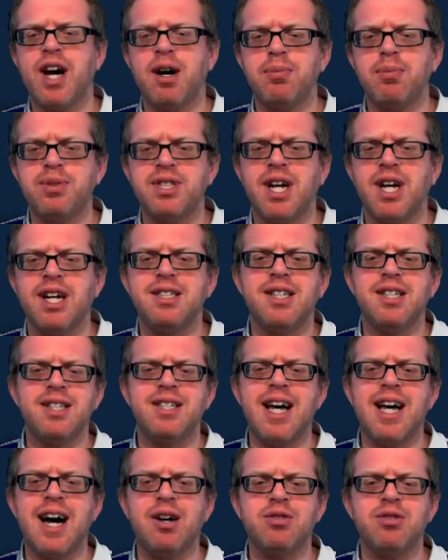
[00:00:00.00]
upsides and
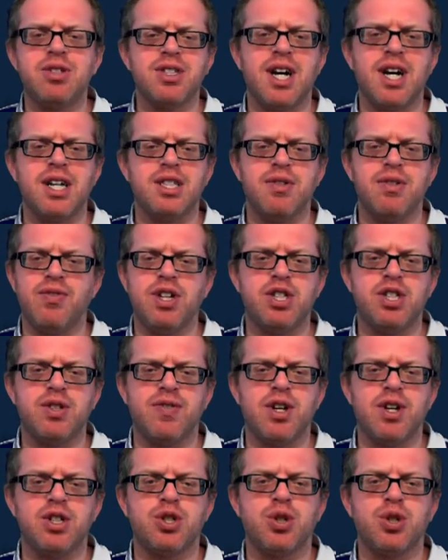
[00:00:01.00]
downsides of each of
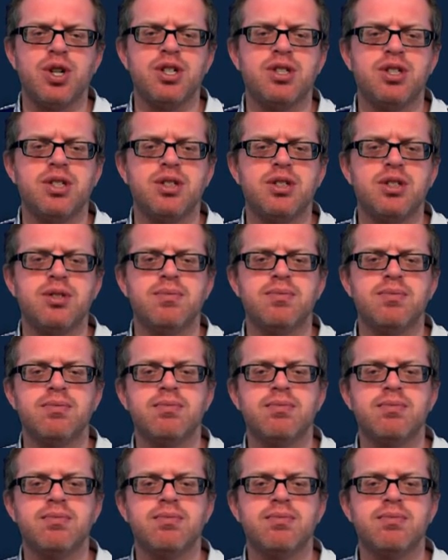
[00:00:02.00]
our choices.